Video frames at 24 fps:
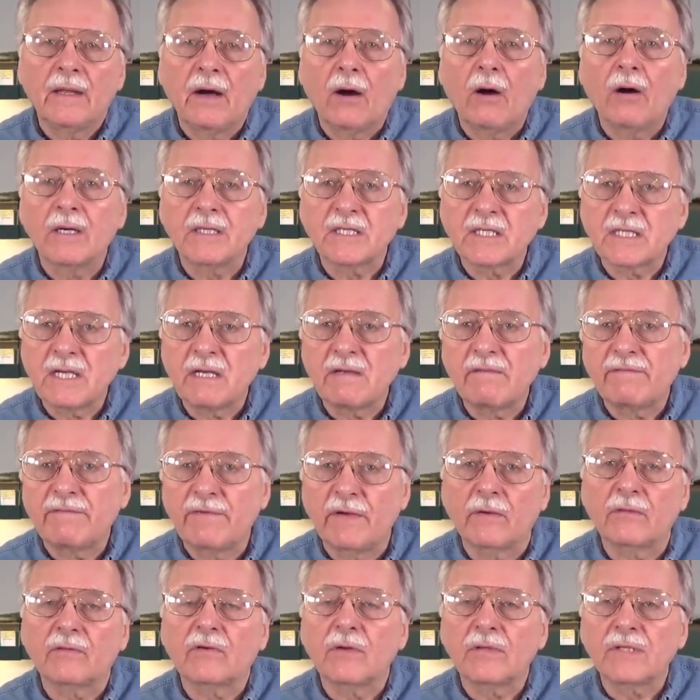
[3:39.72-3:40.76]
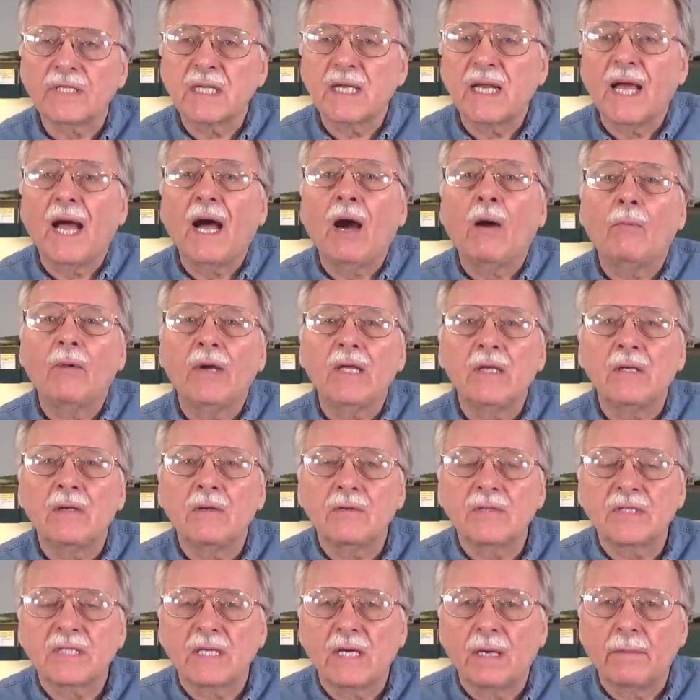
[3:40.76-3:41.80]
R C filters and how we
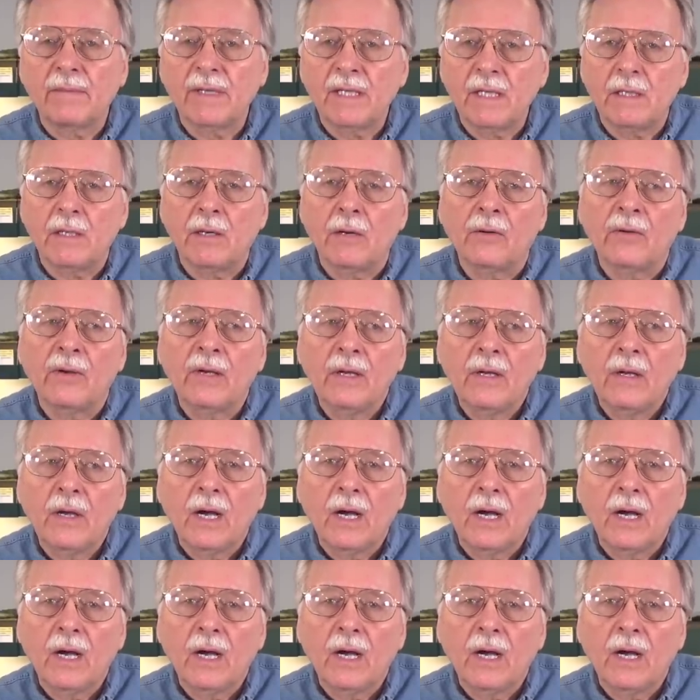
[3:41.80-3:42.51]
use them here